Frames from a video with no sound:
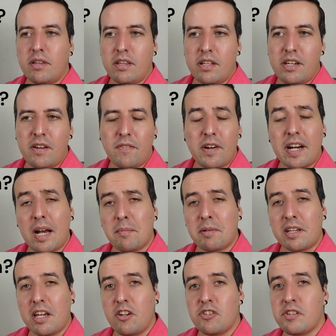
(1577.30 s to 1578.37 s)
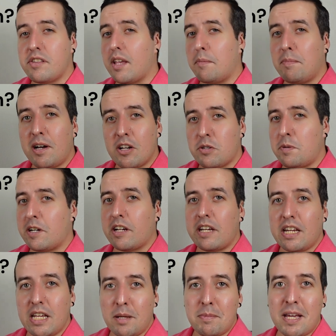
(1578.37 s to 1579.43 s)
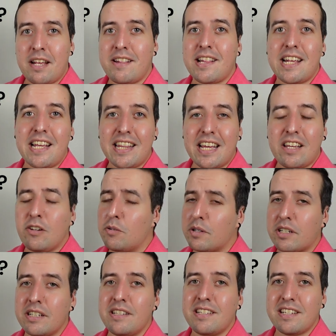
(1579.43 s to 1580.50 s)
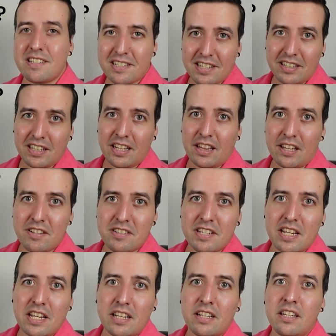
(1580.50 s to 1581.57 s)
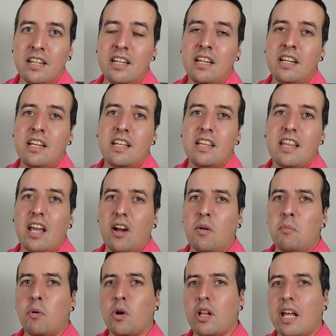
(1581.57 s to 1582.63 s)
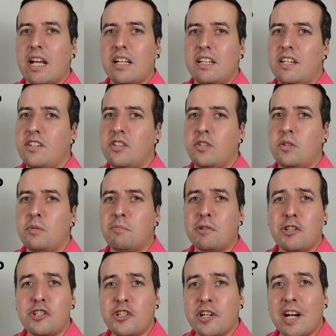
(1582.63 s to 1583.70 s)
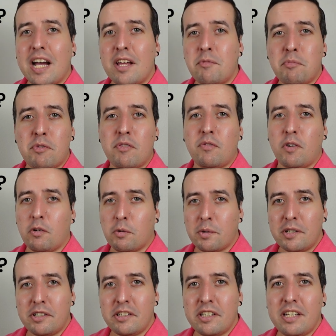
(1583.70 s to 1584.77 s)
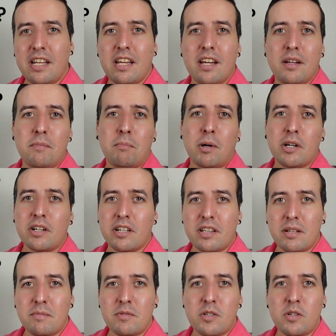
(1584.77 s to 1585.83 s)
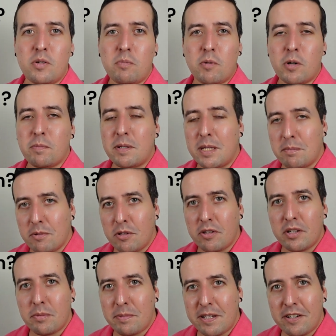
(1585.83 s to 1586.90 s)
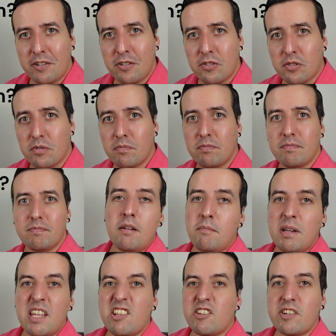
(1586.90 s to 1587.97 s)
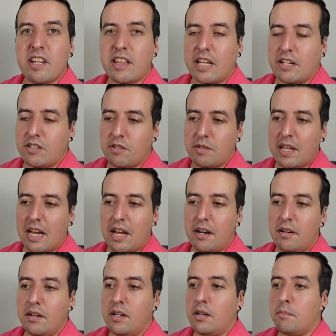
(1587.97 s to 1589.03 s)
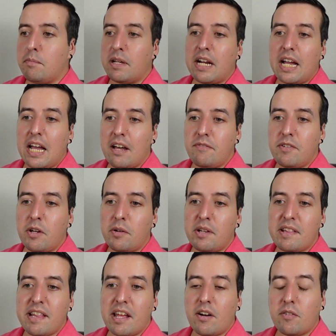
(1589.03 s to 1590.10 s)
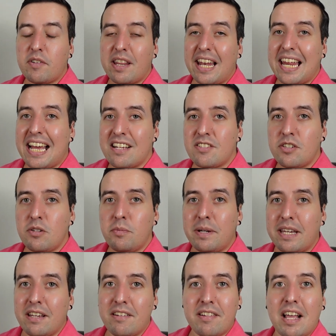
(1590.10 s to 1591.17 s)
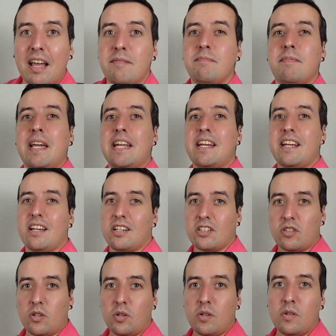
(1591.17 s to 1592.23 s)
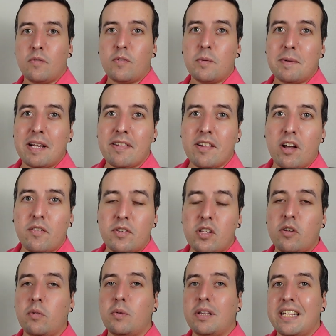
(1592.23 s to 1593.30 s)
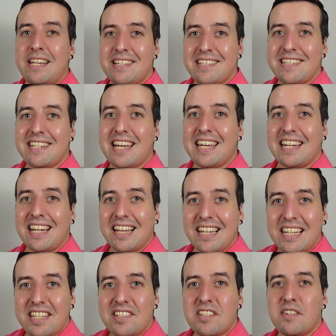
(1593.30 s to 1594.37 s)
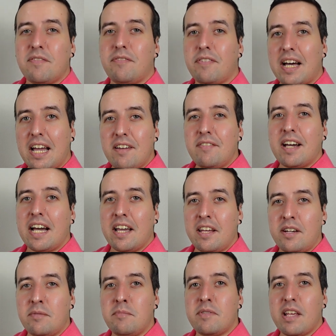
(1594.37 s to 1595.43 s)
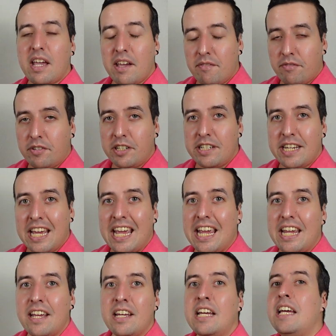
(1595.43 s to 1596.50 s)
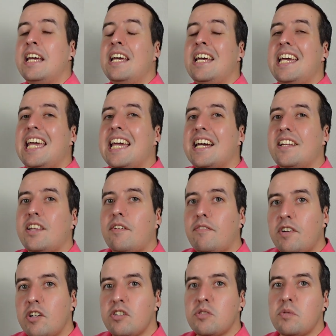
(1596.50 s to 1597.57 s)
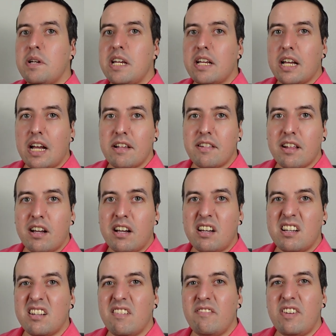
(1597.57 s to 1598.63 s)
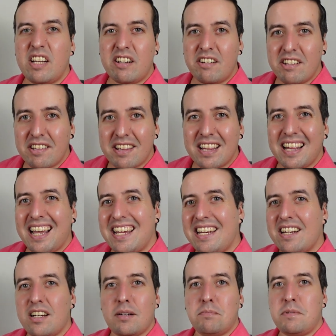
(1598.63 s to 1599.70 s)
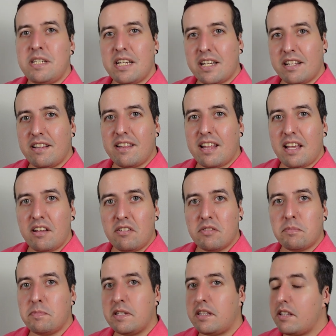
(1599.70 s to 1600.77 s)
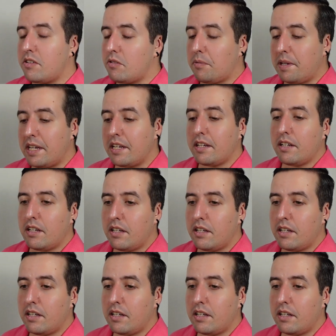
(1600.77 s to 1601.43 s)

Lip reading: the different applications like Poshmark and eBay see that you're consistently listing. They are more likely to push your items forward and market them to more people, it appears. Maybe there's nothing to that. But I have noticed that over the last 2 weeks, I've made it a goal for myself to list at least 5 items every day. And the first week, I saw a very slight uptick in sales, but this week,